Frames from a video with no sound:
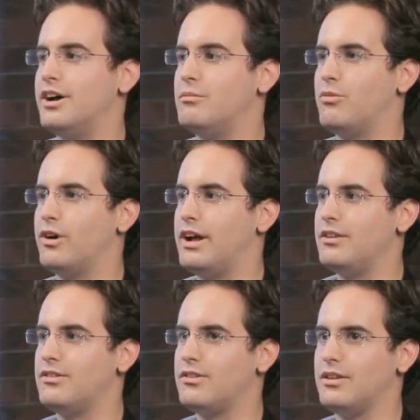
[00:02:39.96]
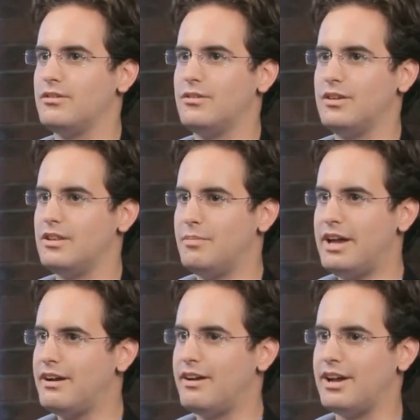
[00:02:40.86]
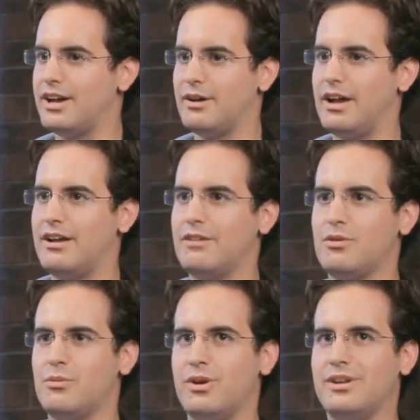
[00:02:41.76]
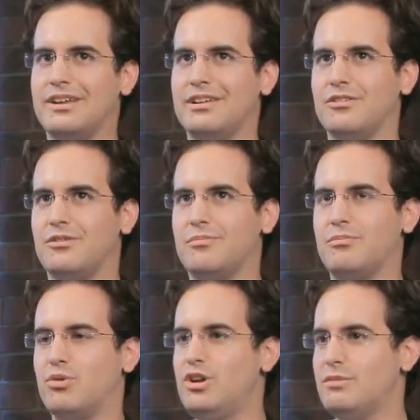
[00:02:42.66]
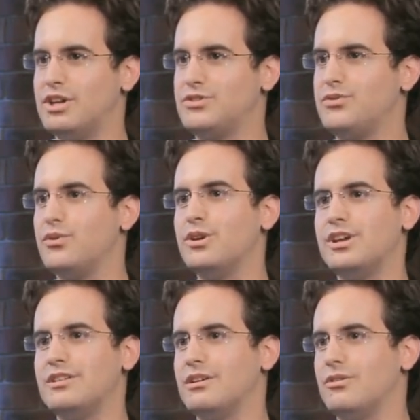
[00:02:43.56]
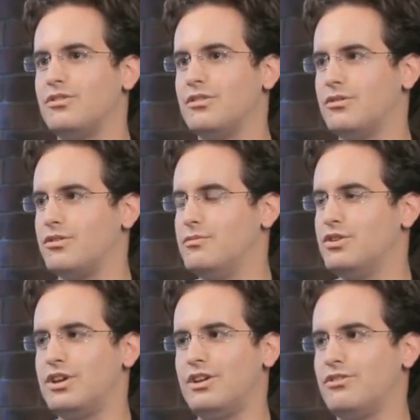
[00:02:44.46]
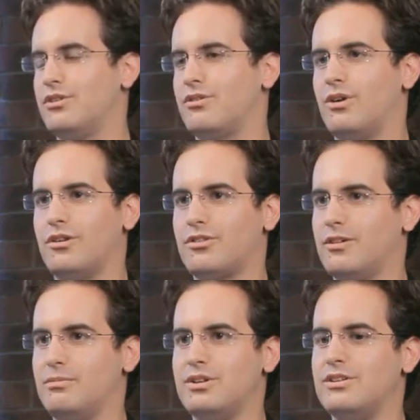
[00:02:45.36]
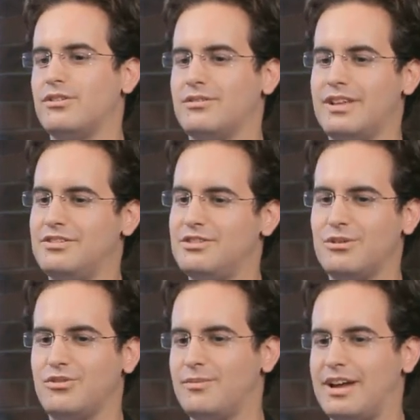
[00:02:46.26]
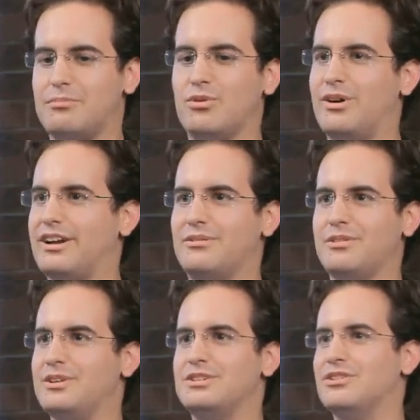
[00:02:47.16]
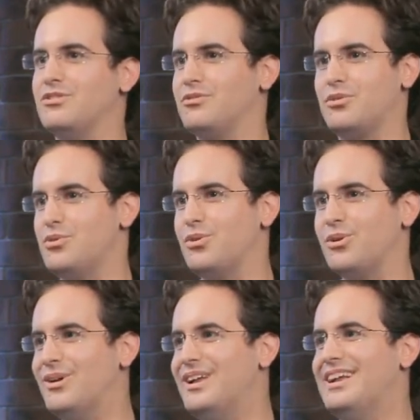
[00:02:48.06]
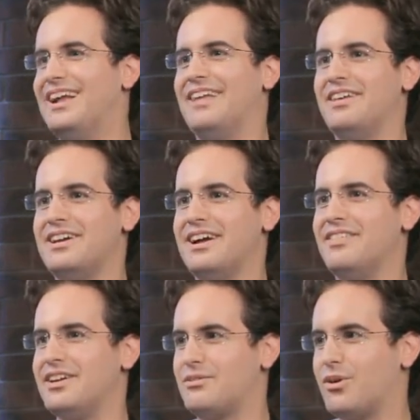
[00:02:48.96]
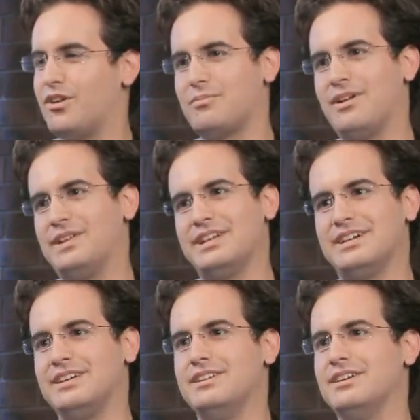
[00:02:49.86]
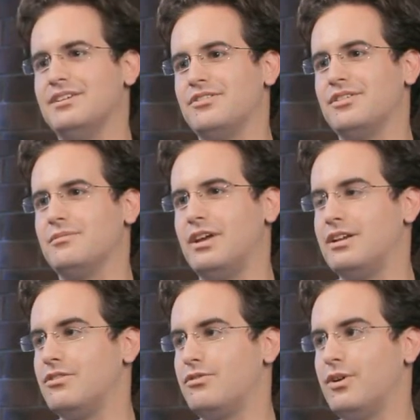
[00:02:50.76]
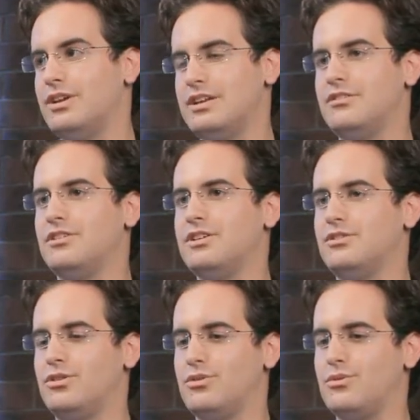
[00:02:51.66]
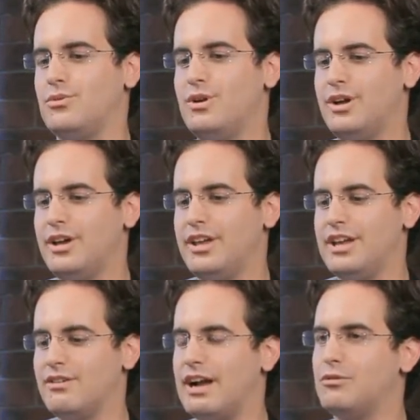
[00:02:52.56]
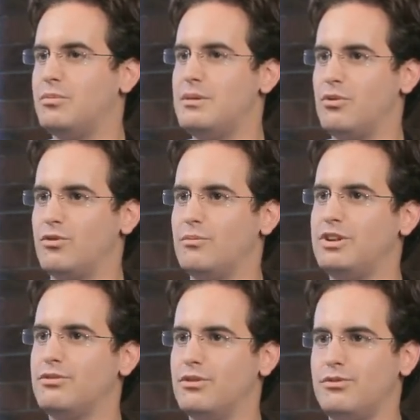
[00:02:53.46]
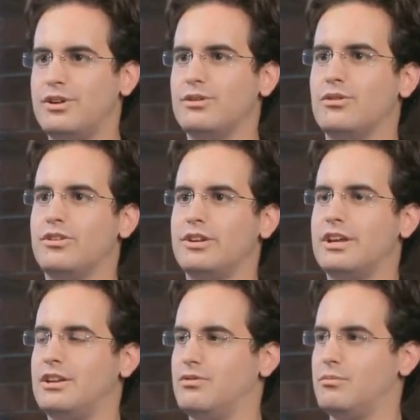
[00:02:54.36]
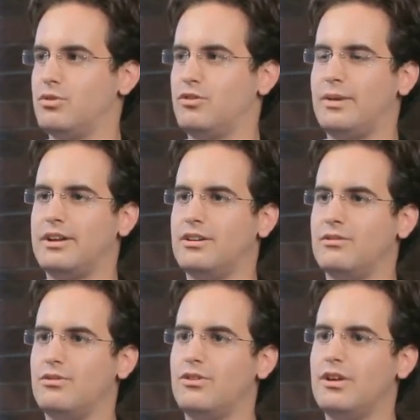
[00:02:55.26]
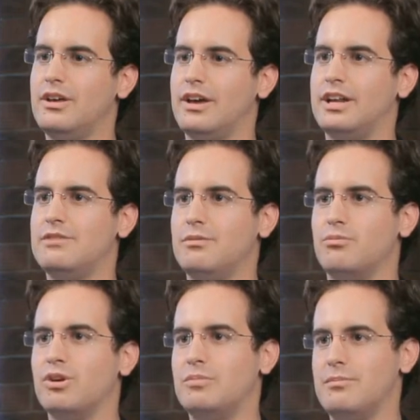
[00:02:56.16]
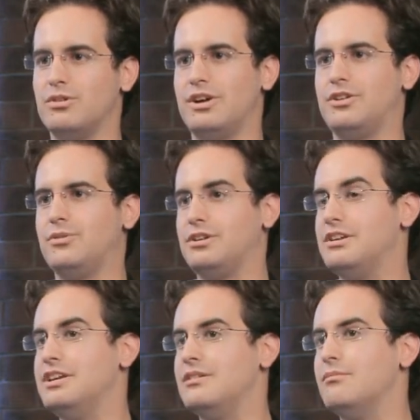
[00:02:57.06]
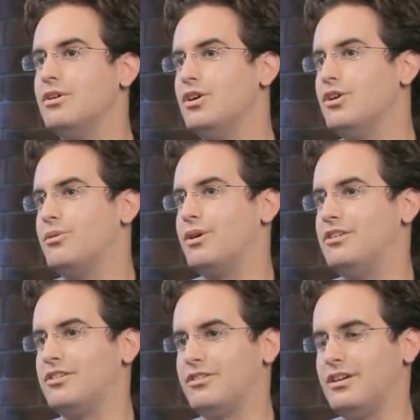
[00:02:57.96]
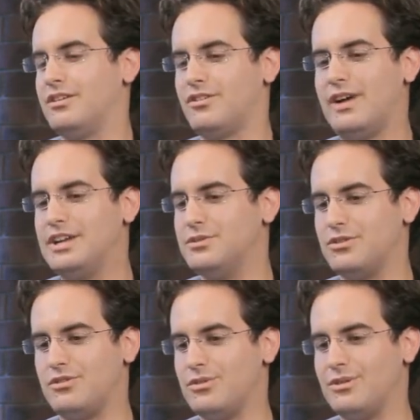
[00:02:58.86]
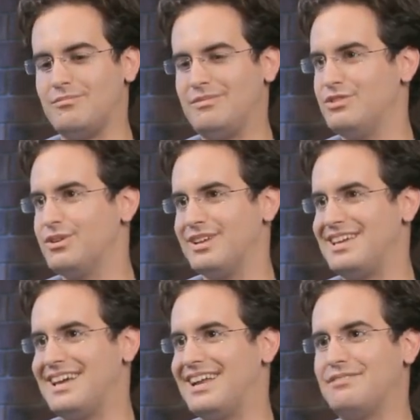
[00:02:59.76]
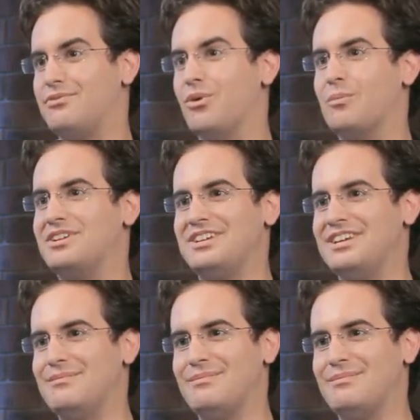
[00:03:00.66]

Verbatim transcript: Whereas in the Bay Area, everyone is pretty much free. There's communication across companies. Engineers from Apple hang out with engineers from Google, and they cross-pollinate ideas, and it's very easy to interact with people from different fields and get different perspectives, and even bring people onto a team. Whereas as a graduate student, you really can't form a team.